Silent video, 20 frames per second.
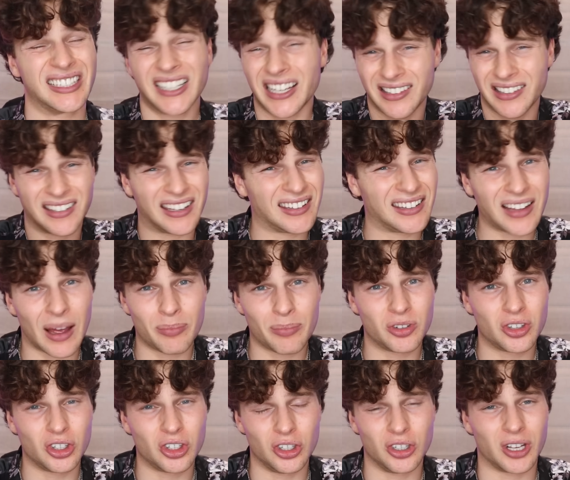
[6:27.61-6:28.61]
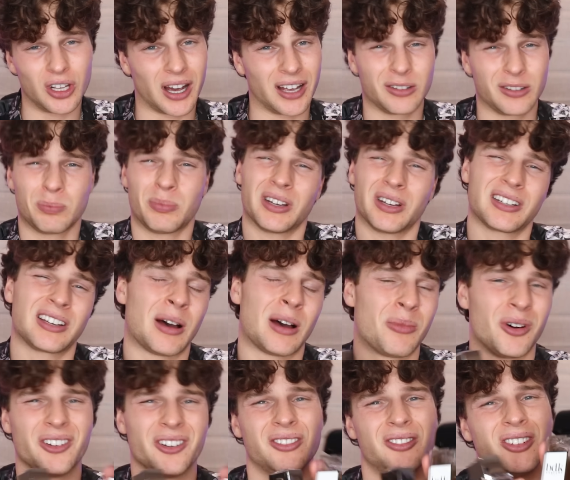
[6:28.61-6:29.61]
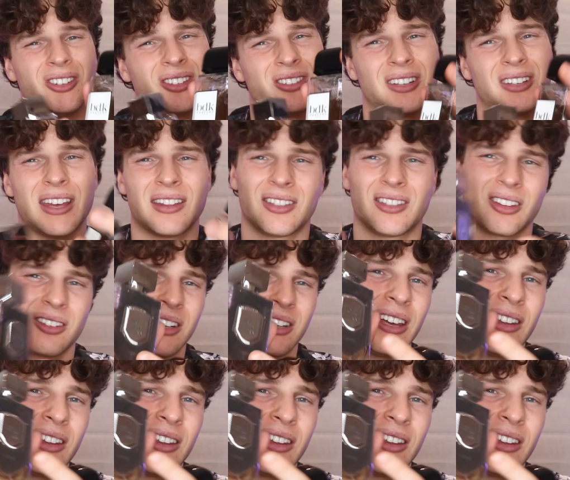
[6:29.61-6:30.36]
It's up to you guys, but come on, just get